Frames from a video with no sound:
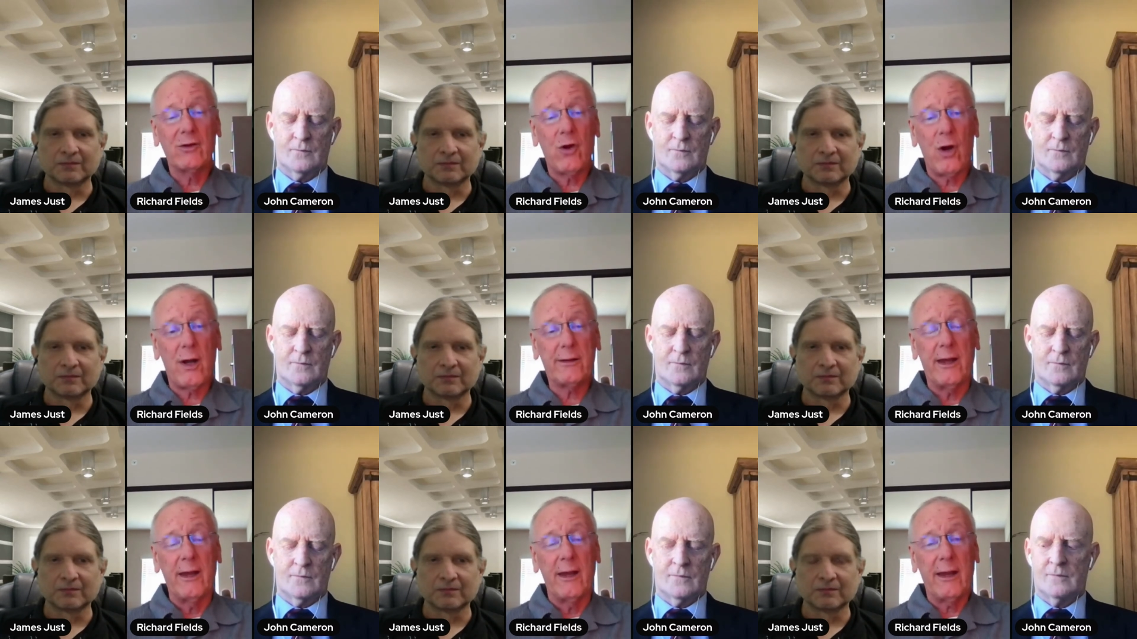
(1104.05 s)

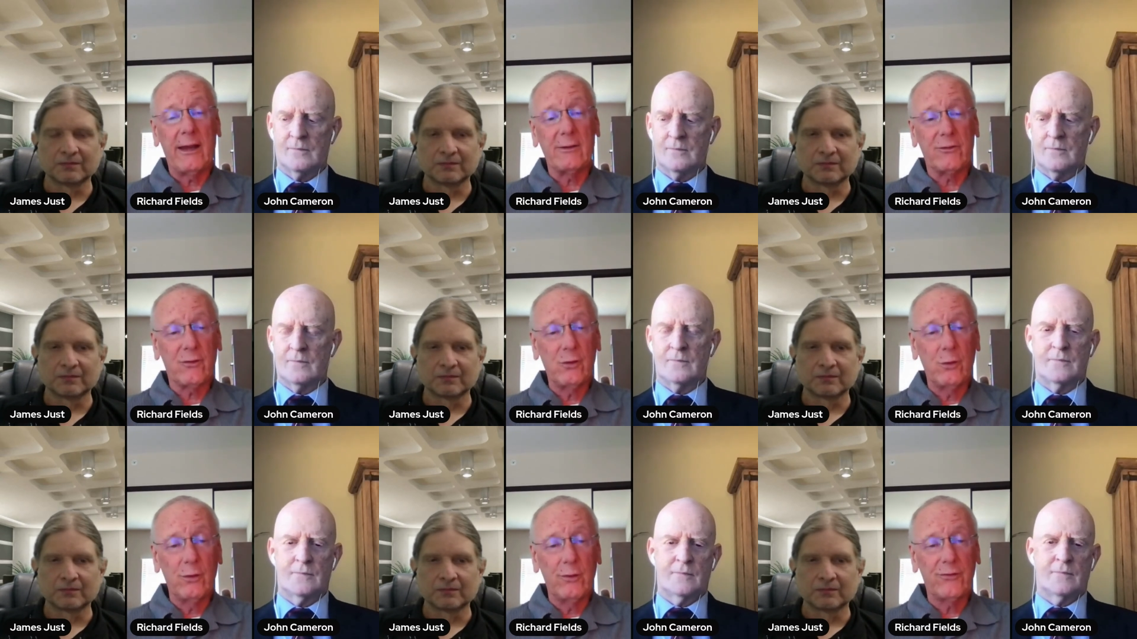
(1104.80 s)
Speaker 1: taught in
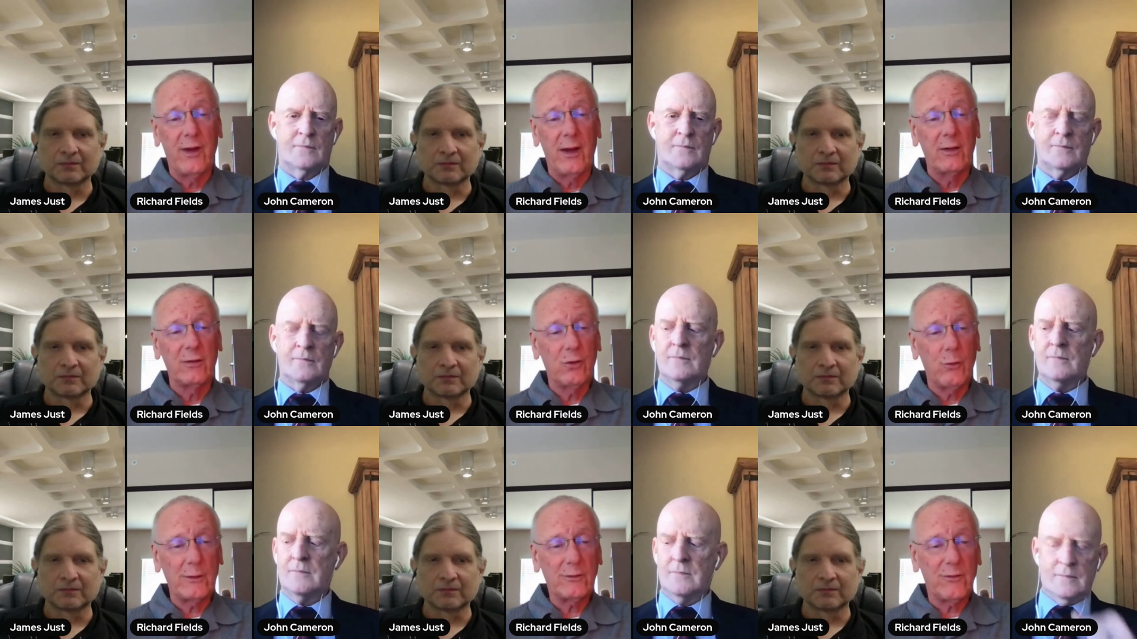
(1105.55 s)
schools
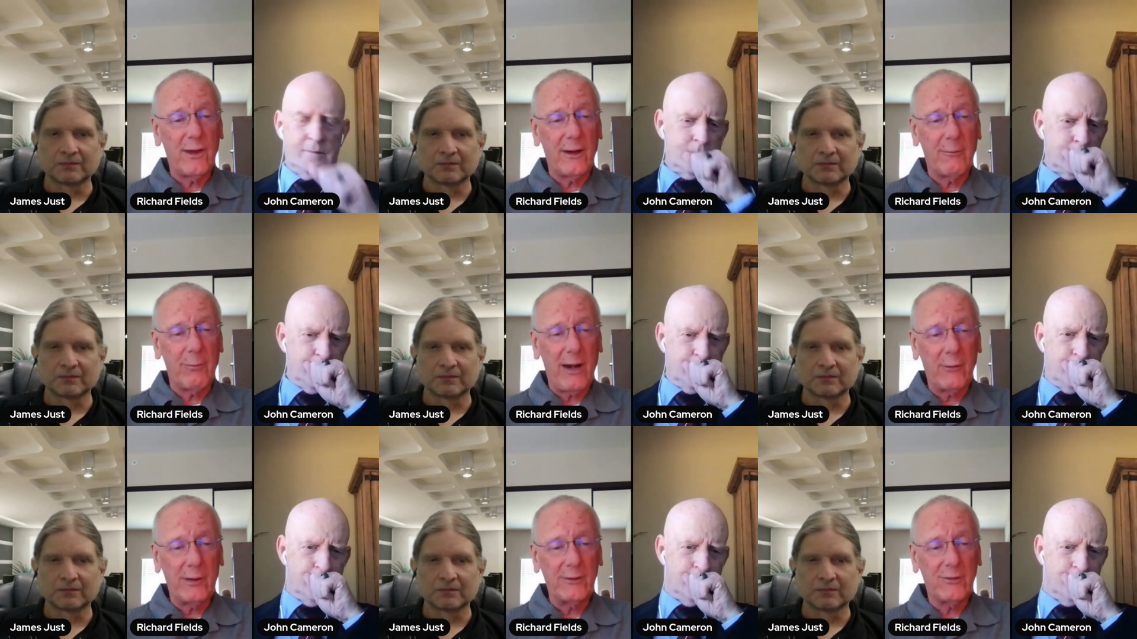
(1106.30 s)
to which their
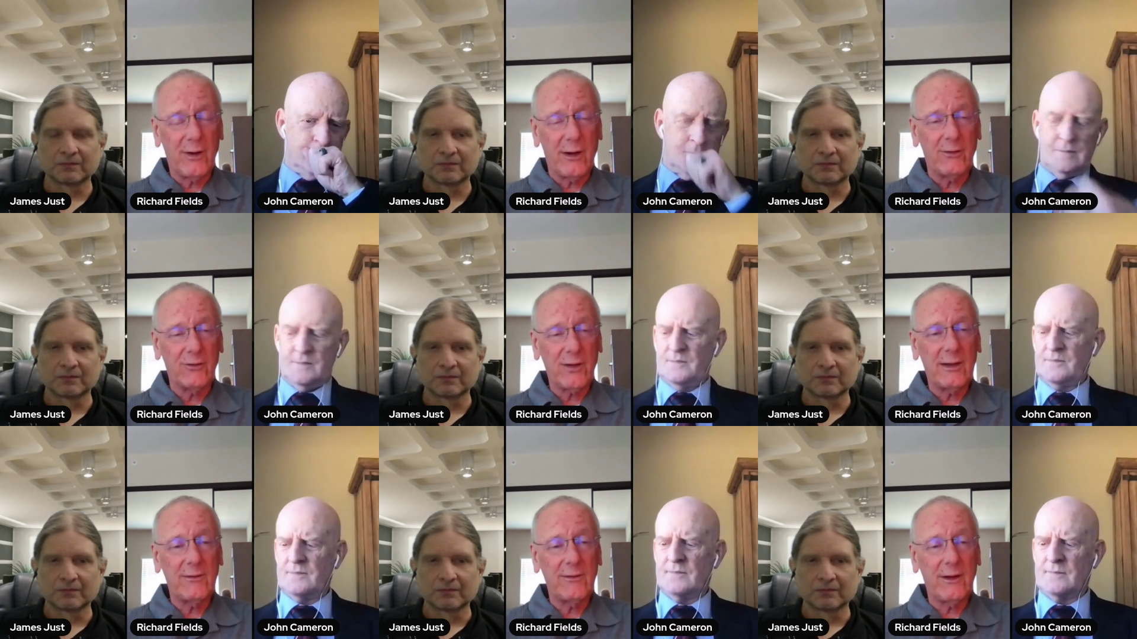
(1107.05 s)
parents are
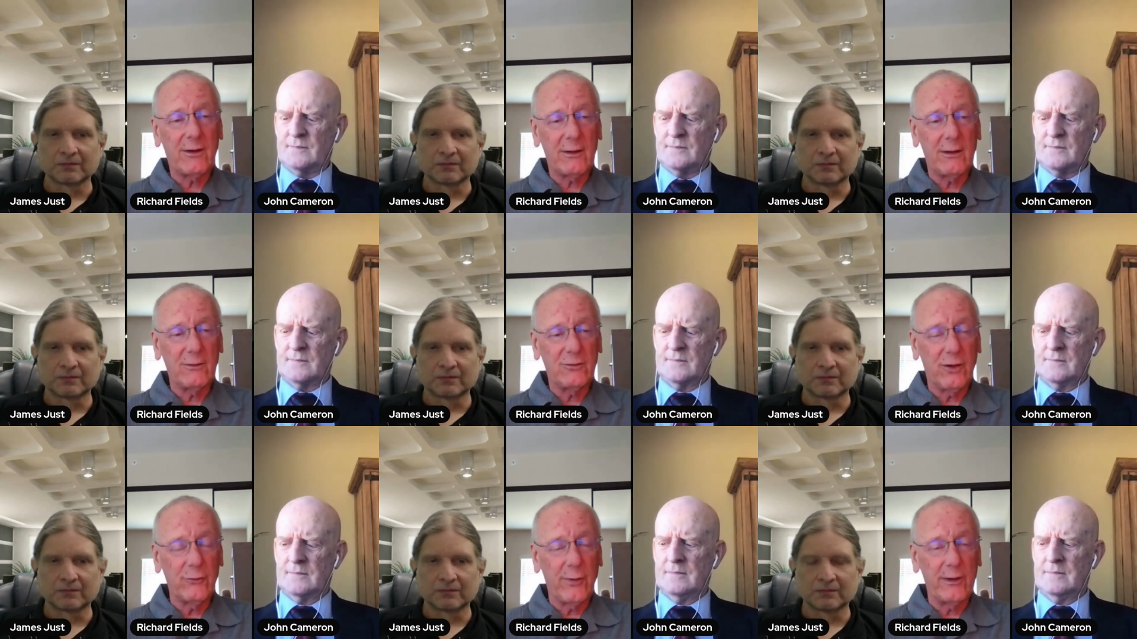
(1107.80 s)
sending their
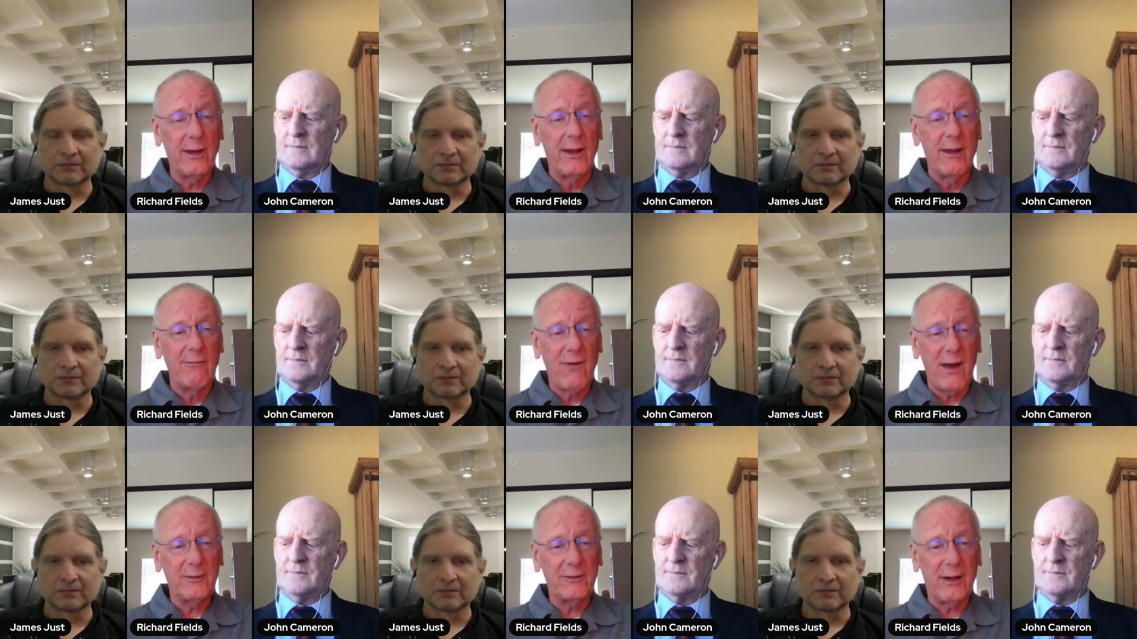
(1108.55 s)
children
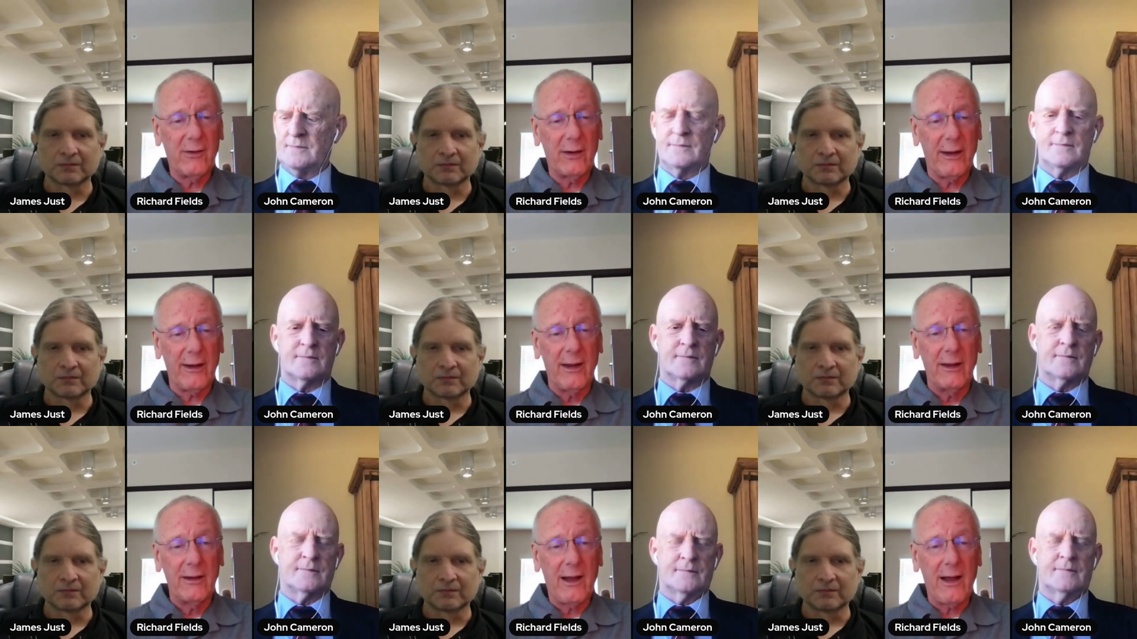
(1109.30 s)
voluntarily.
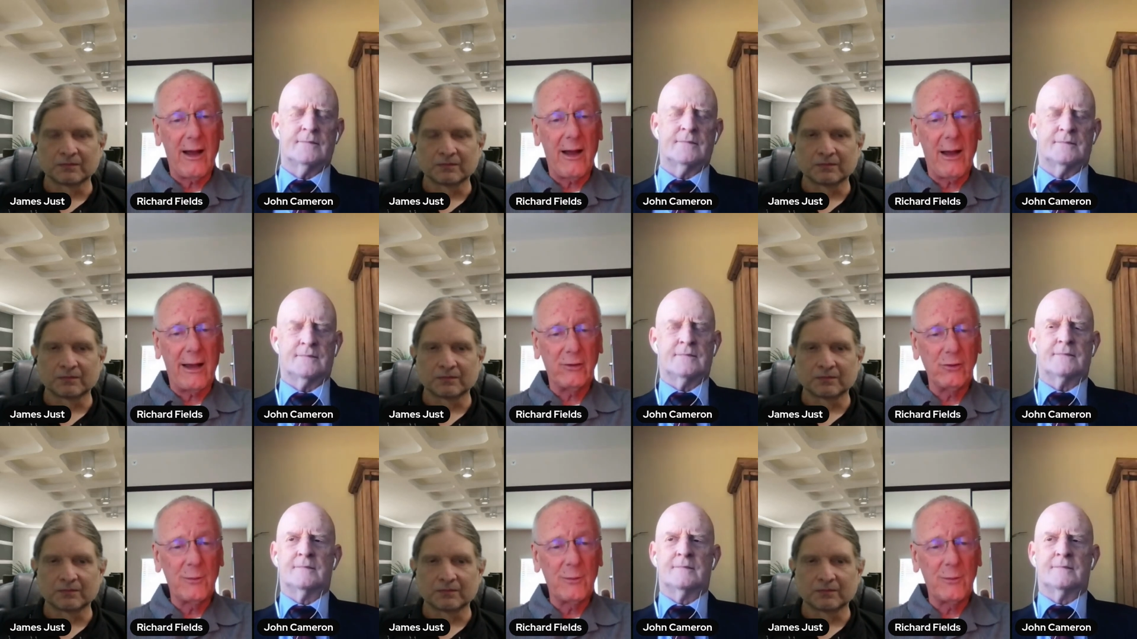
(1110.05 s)
Uh, I